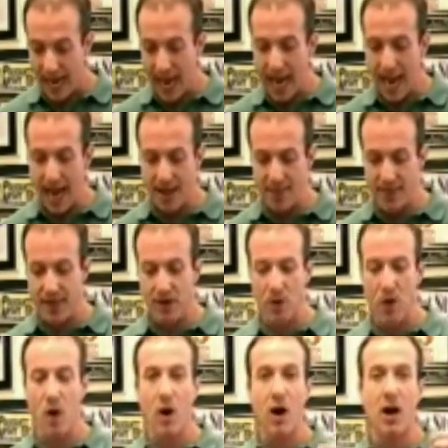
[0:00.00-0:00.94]
And
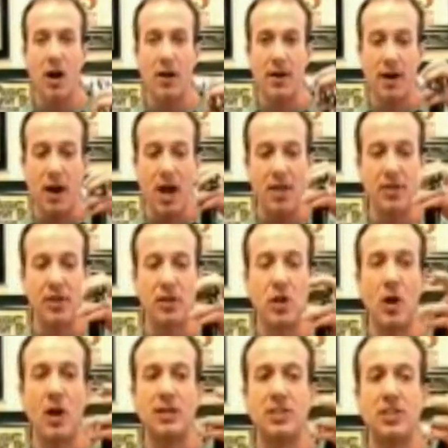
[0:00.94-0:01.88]
there are, on the
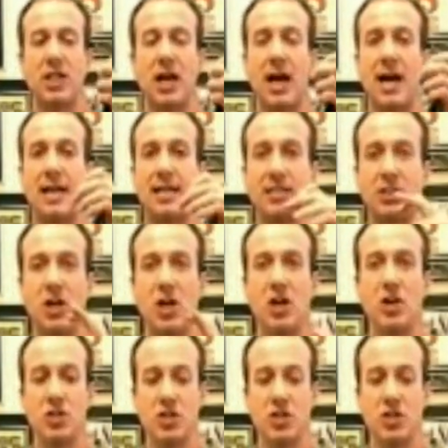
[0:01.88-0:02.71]
large size,